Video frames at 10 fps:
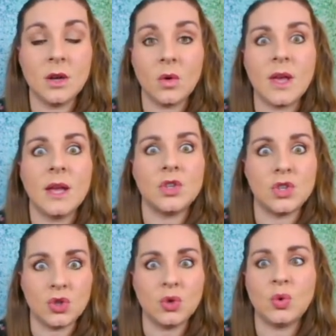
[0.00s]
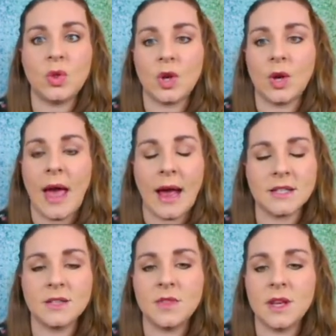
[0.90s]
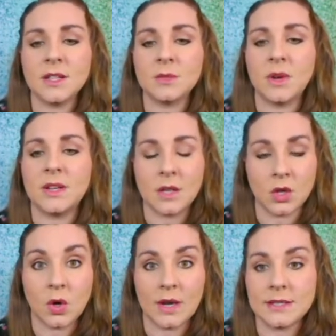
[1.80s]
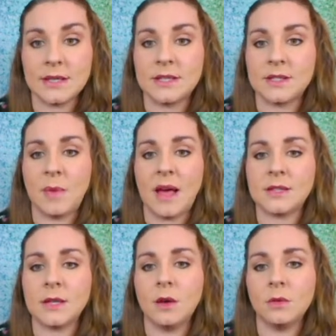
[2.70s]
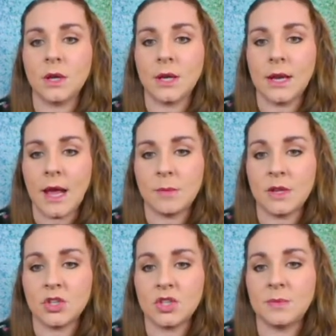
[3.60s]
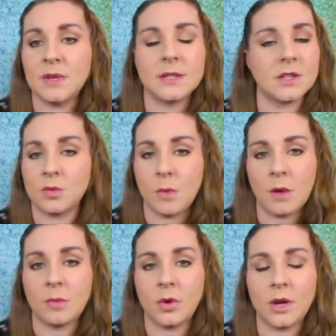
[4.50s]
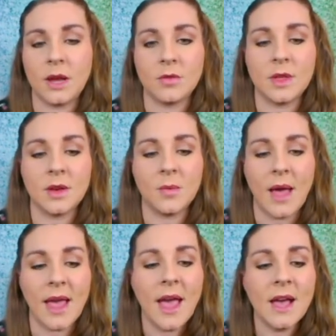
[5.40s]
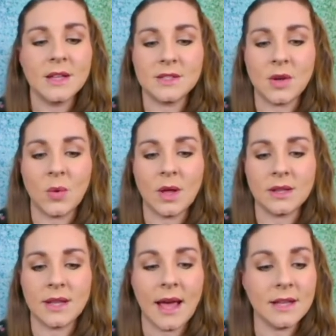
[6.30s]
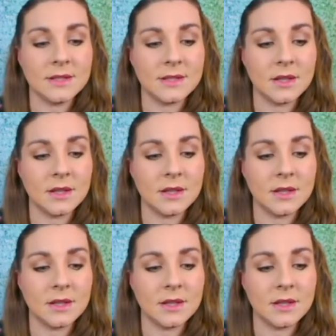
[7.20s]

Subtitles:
can do the active things, but isn't crazy and spazzy. Oh, look at Amy. She's being such a mom and putting everything away. So let's